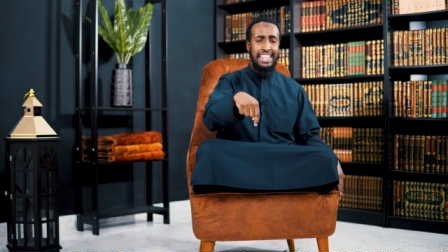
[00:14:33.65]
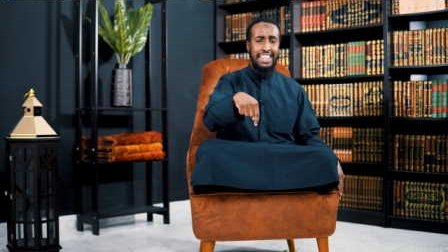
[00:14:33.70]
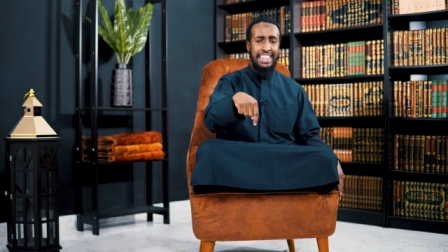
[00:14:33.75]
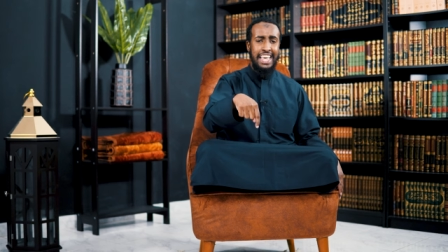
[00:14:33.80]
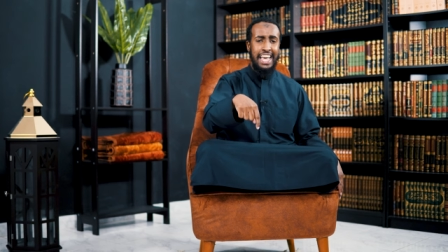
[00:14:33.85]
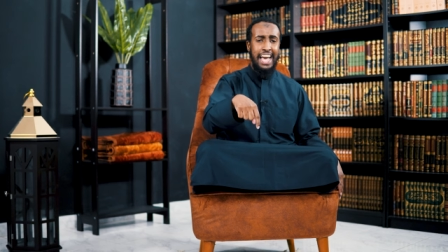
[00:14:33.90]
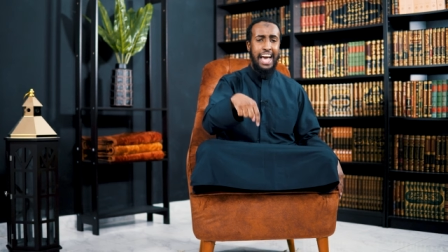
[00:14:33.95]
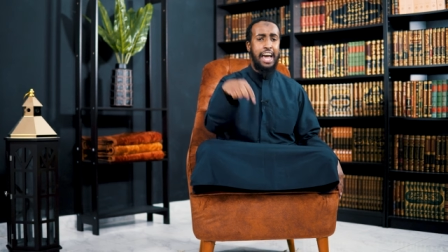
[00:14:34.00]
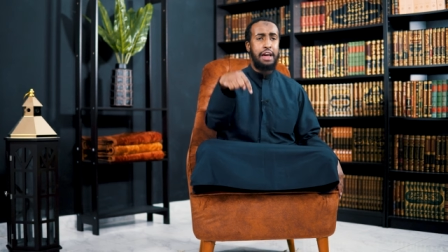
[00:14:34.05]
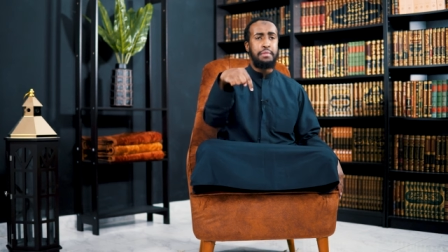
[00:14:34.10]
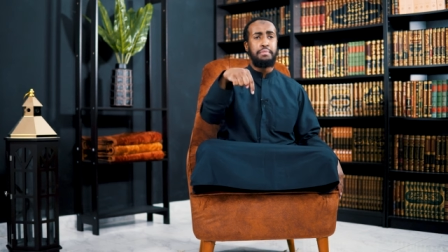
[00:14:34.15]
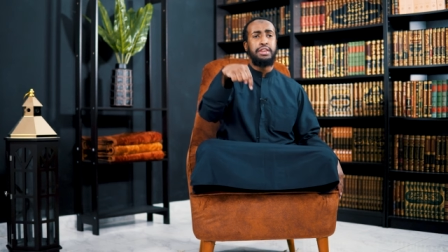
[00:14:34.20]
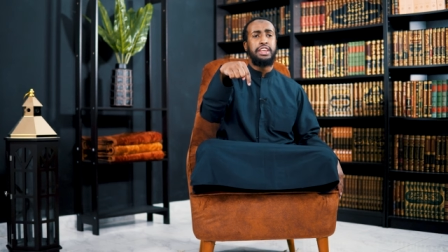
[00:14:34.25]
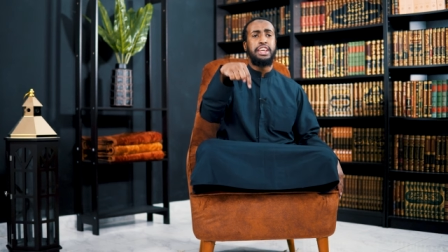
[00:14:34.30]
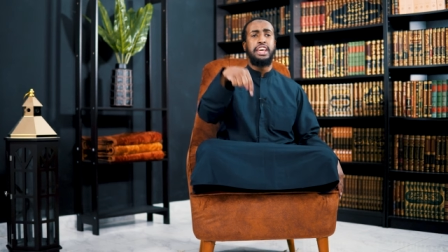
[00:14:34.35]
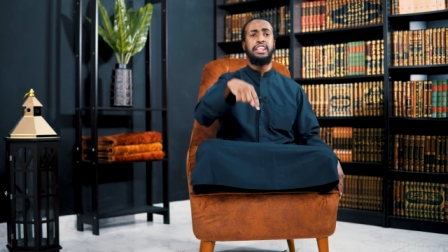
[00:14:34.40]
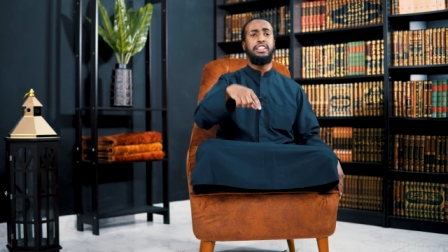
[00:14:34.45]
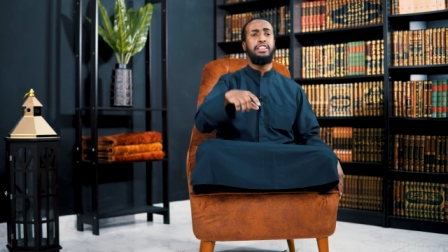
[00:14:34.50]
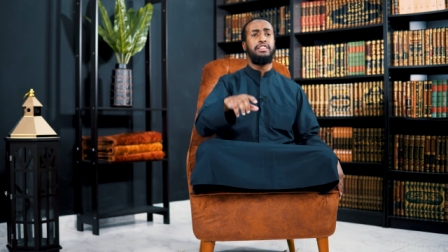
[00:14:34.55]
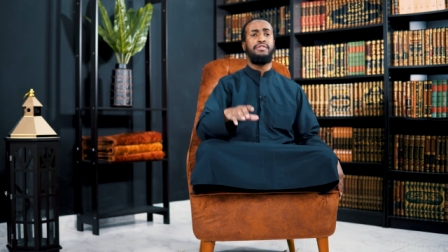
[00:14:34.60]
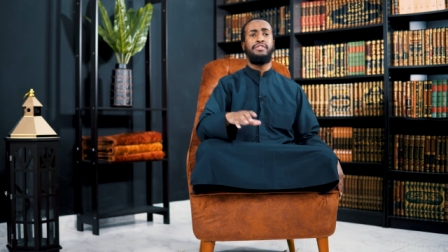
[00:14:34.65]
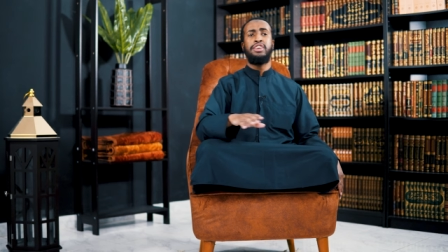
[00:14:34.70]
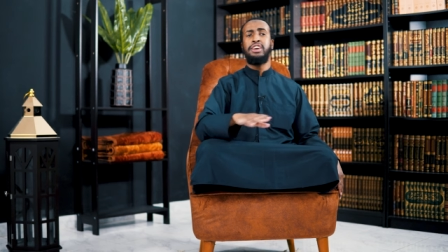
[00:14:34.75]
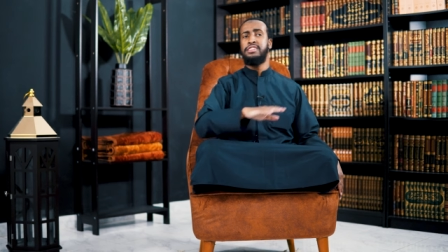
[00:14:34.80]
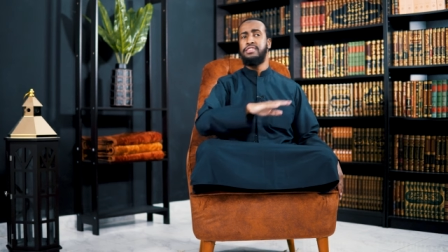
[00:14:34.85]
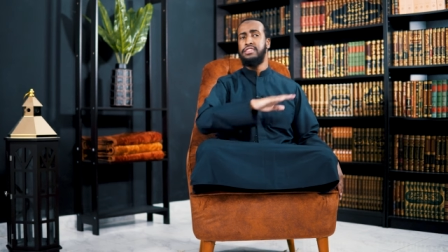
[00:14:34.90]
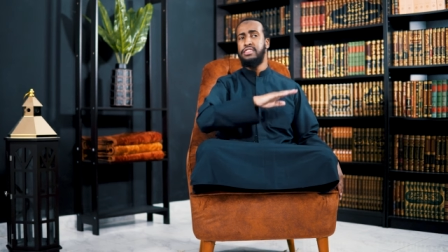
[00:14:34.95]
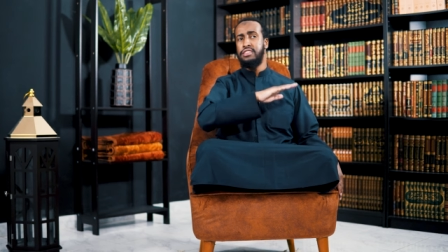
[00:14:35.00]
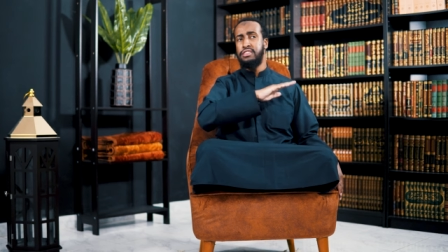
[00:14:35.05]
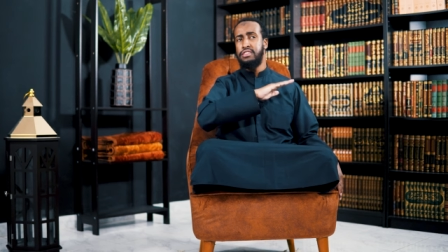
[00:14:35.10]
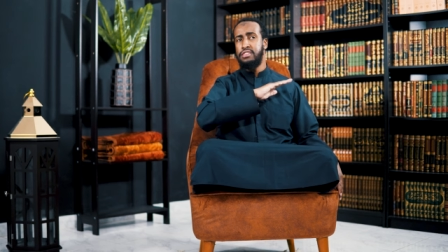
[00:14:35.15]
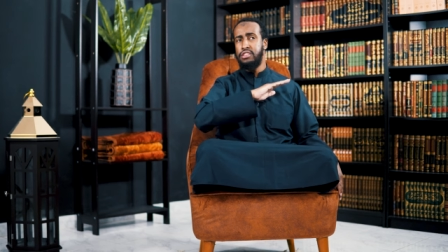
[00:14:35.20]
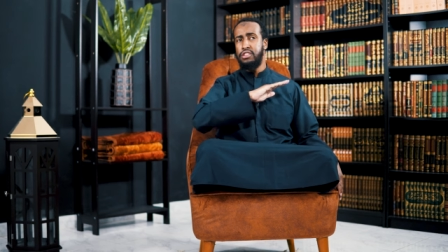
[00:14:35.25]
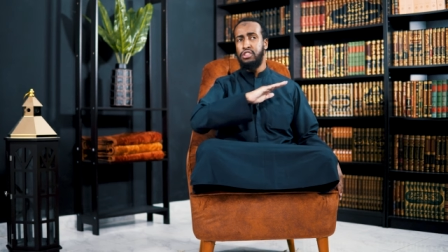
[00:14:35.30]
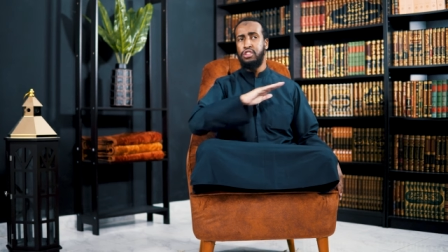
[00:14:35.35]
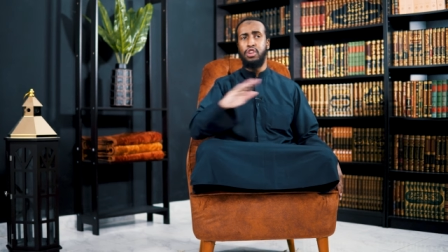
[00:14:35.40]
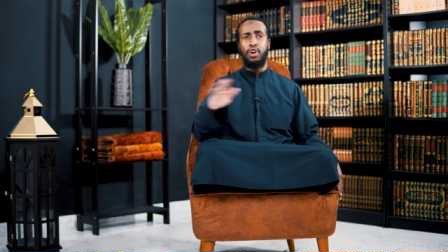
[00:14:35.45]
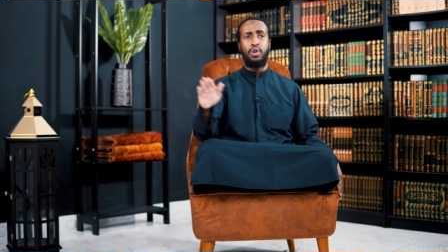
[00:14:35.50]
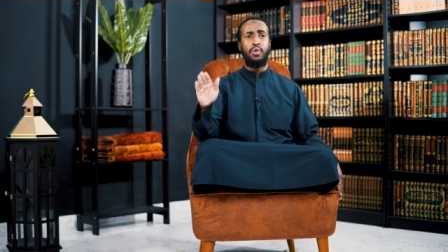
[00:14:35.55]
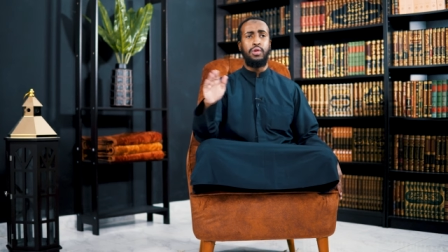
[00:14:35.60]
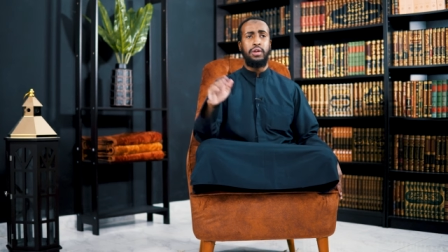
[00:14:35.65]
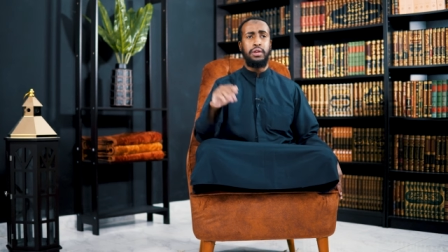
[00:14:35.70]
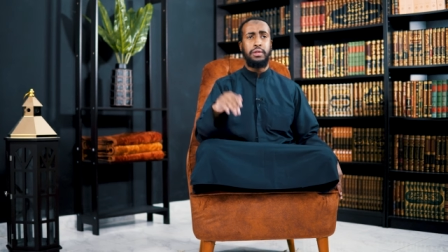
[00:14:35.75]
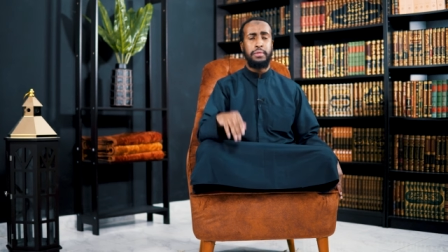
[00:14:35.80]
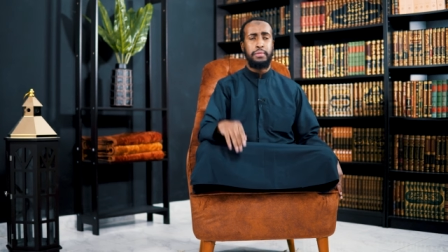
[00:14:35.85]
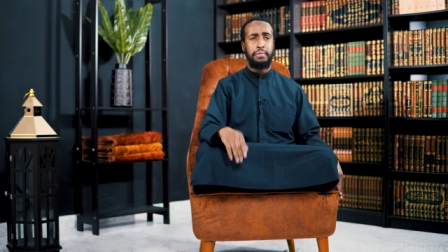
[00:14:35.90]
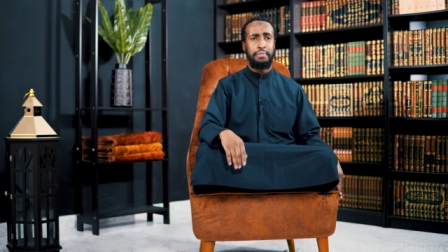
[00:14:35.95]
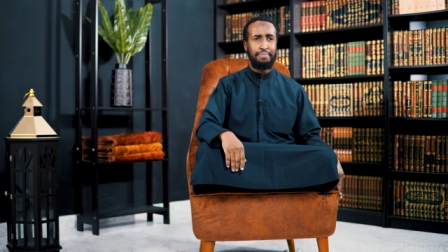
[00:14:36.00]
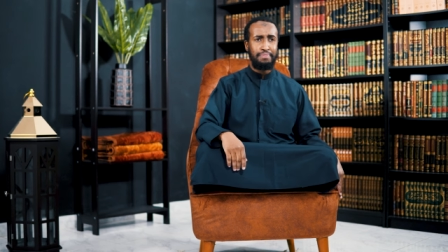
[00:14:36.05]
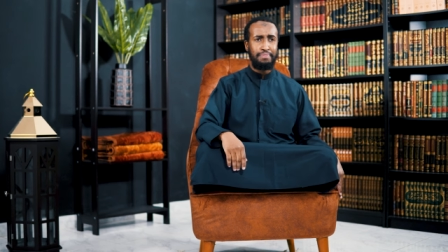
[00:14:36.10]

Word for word: in their abrogated verses. No